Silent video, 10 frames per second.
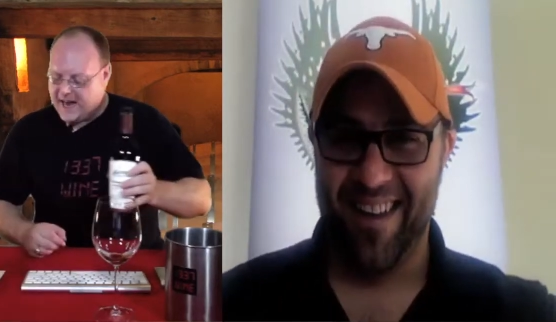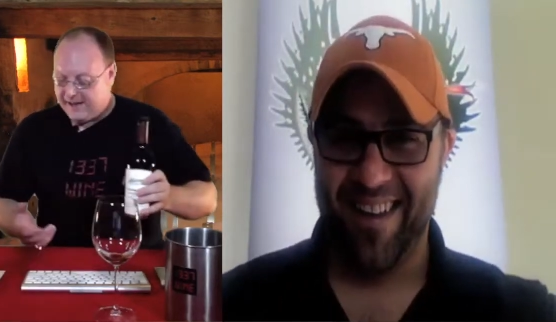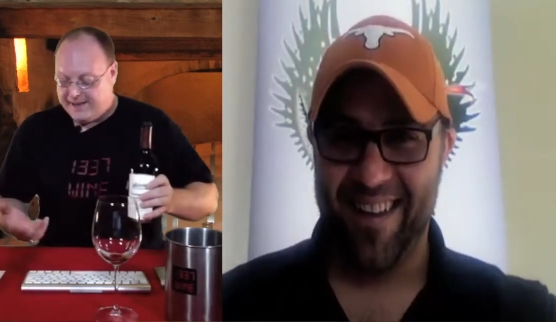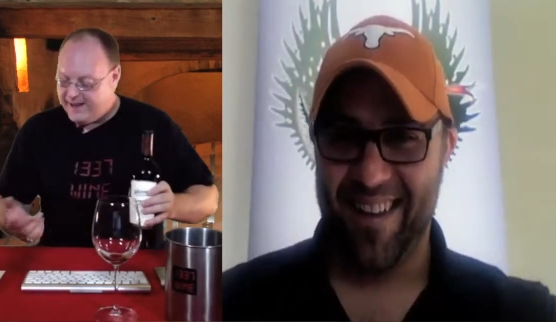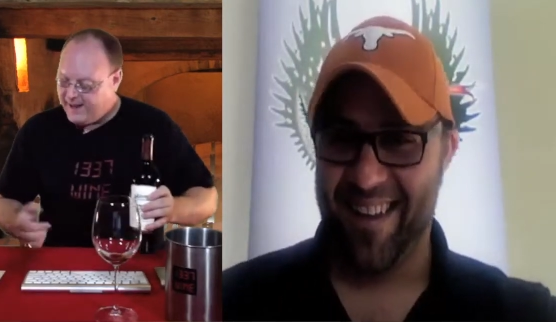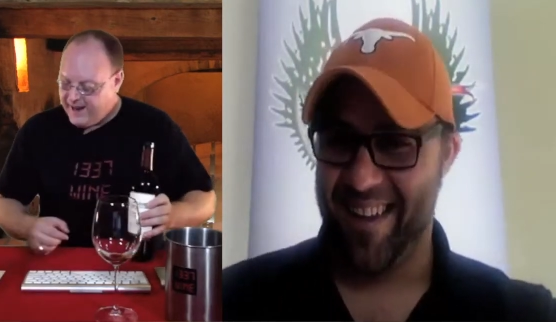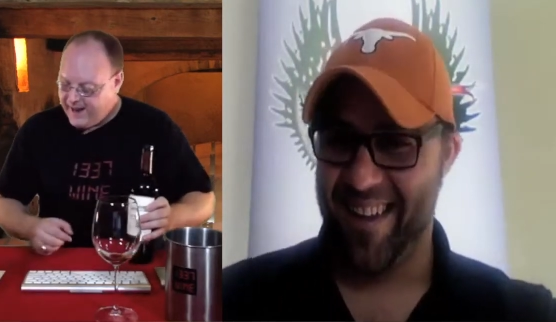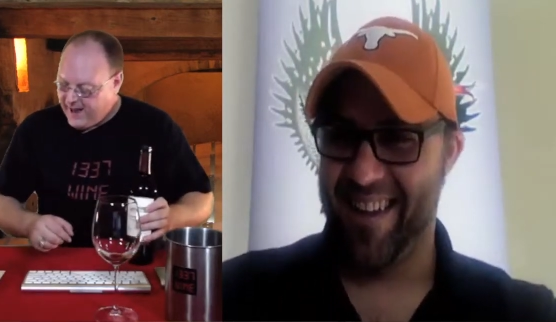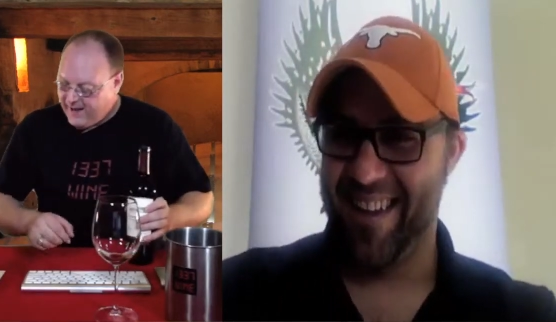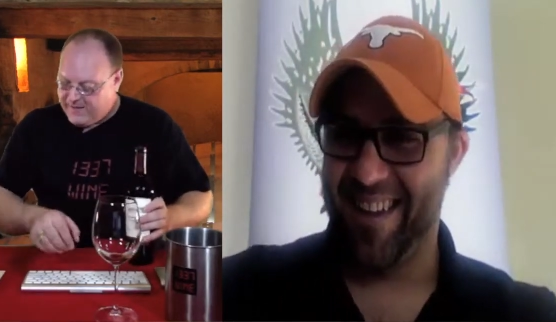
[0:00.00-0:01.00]

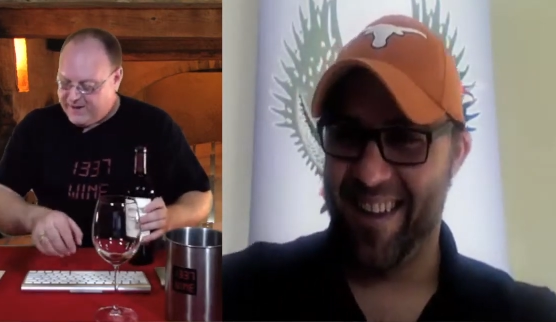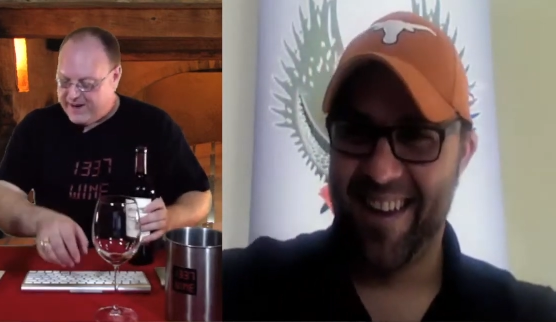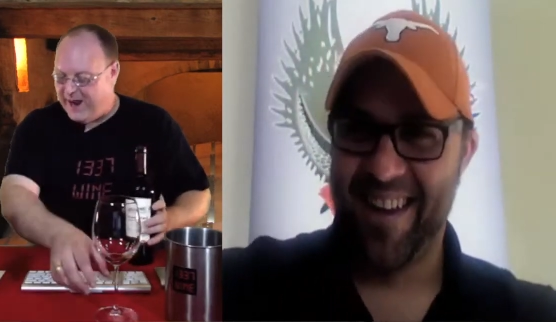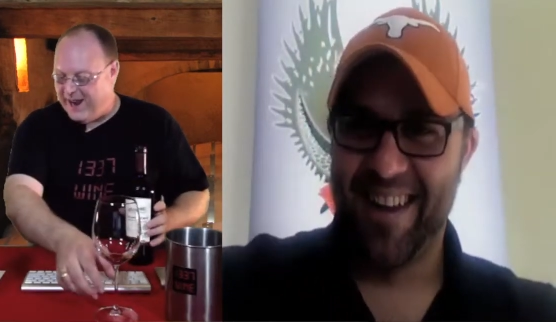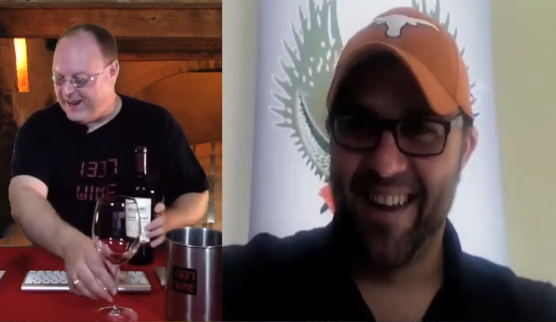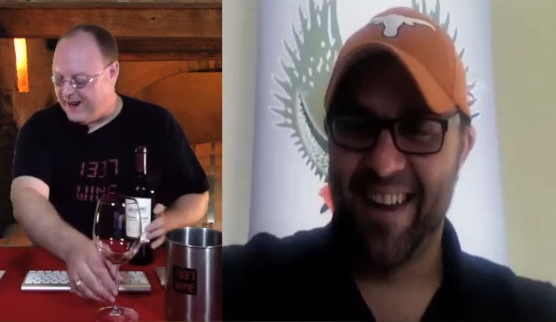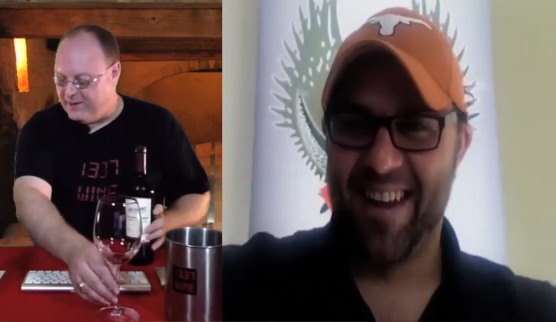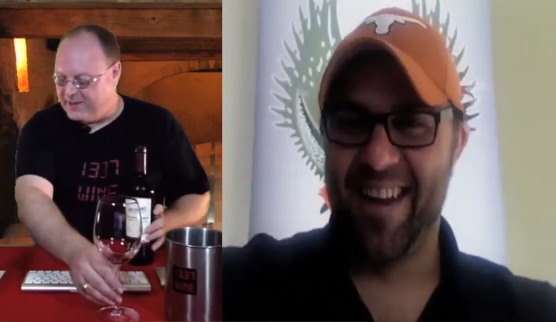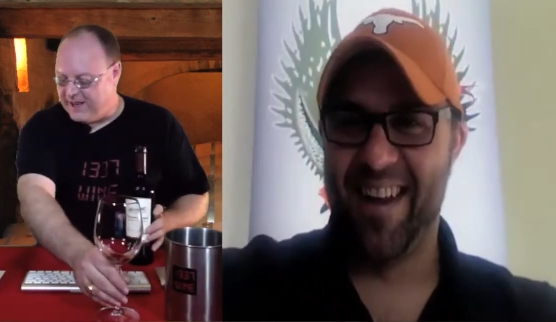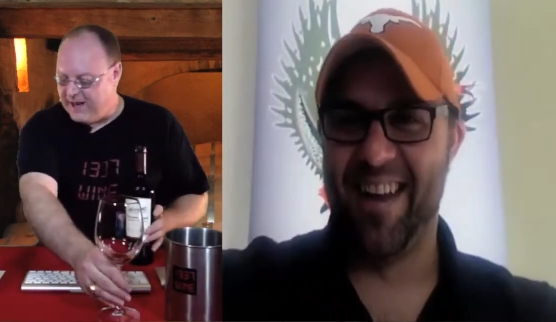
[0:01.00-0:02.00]
Speaker 1: yeah. I
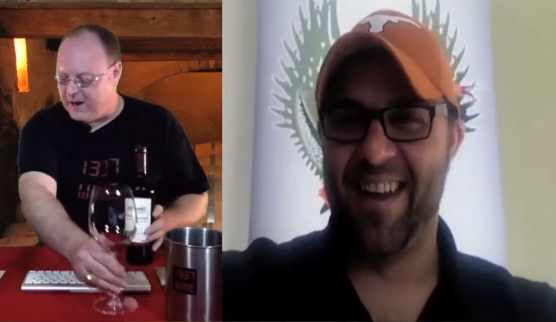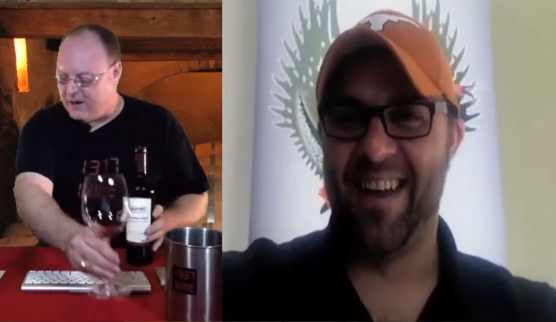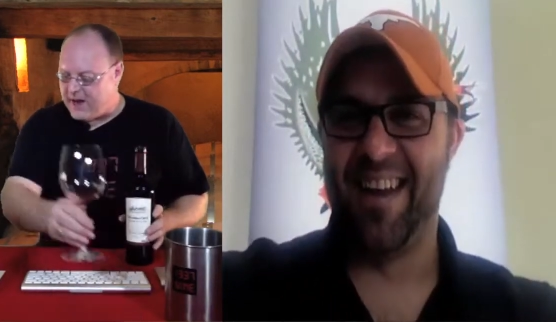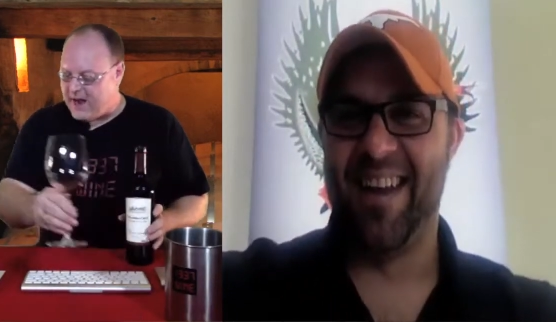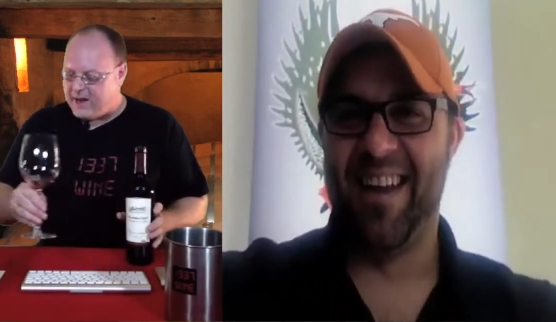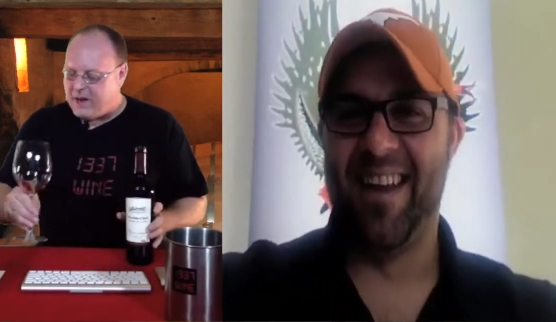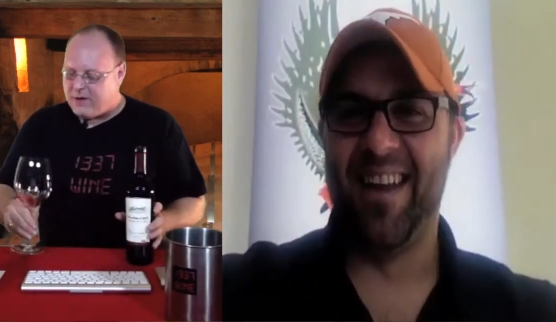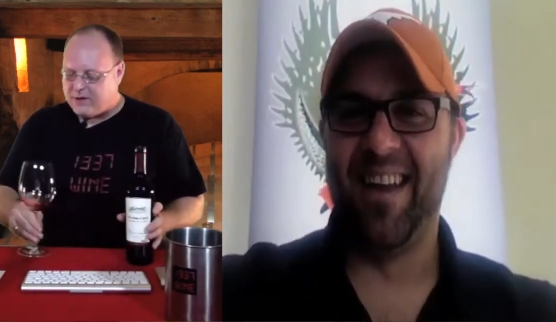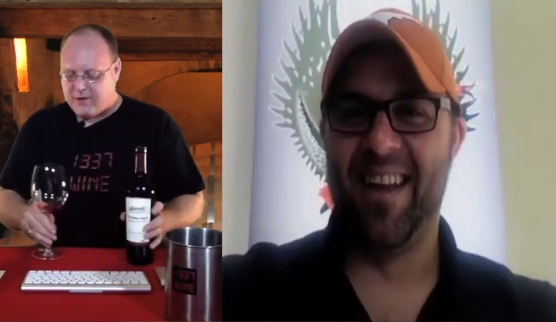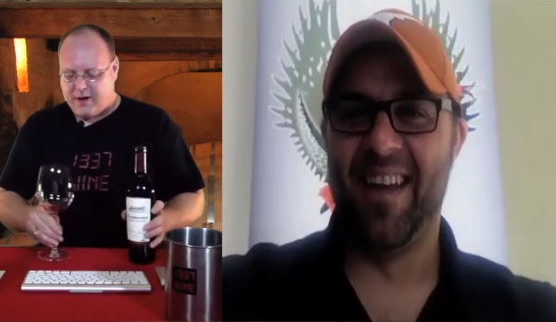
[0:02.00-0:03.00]
was like, okay, I know
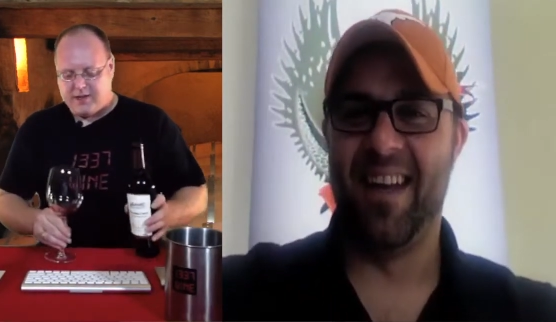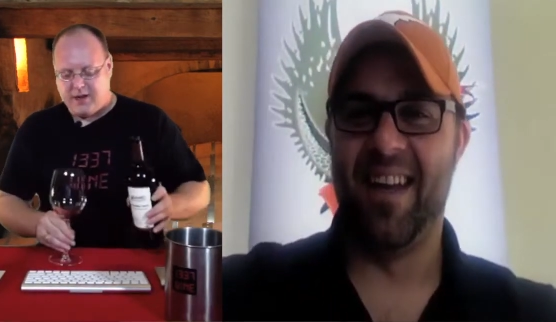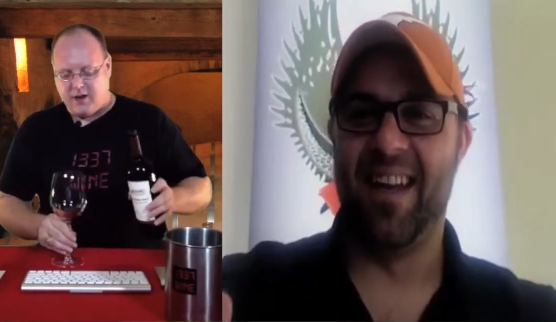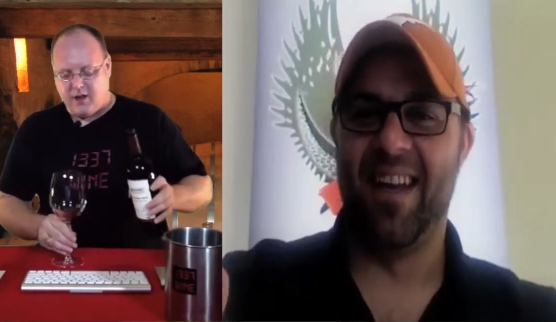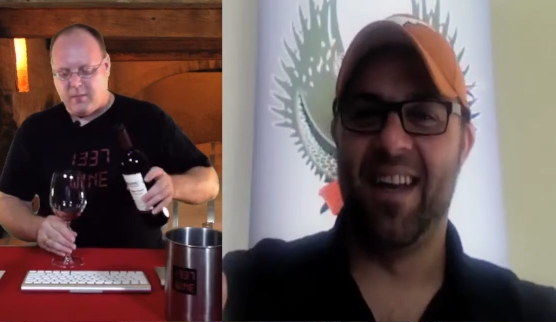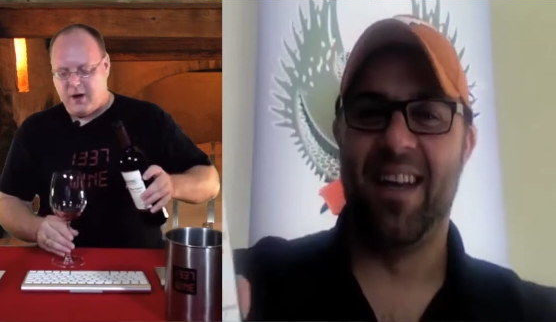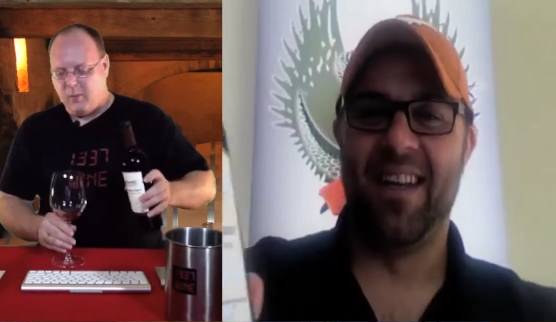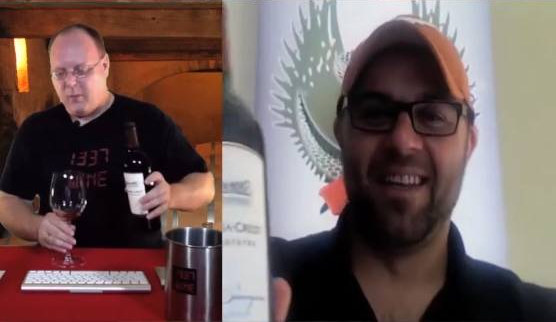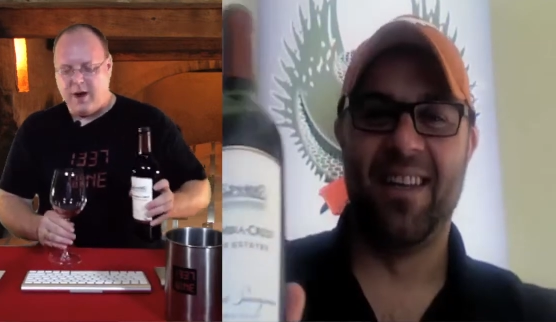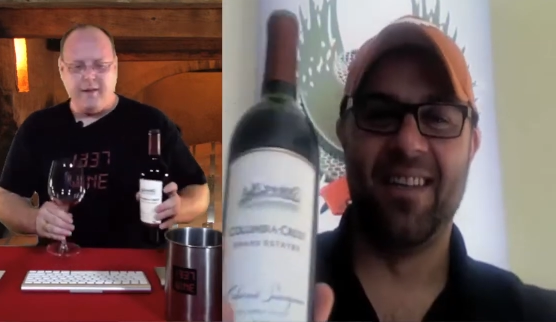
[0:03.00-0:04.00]
there's around a ten dollar bottle one.